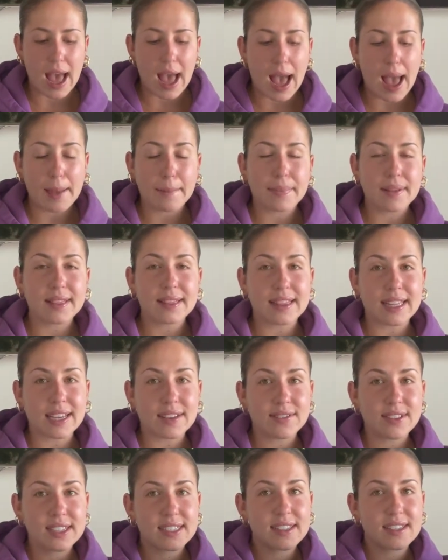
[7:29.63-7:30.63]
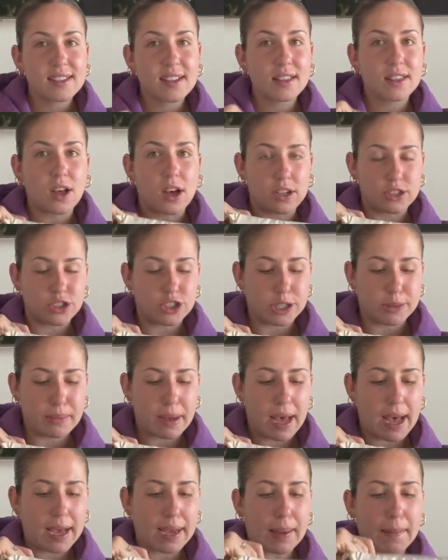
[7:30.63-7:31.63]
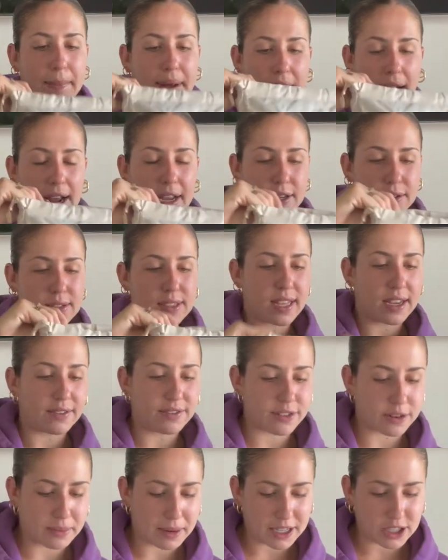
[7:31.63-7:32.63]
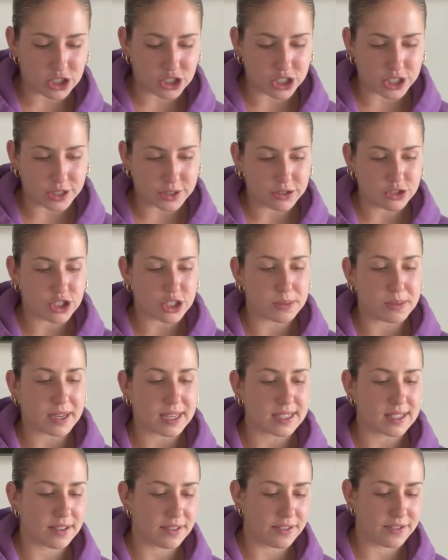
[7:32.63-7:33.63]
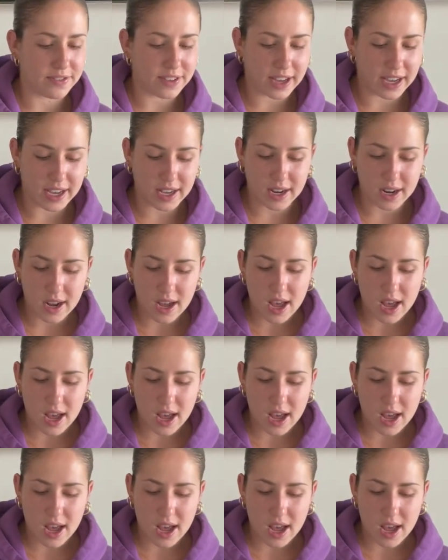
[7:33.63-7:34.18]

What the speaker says: I believe this is a laundry bag, but I used it for my shoes just because it fit.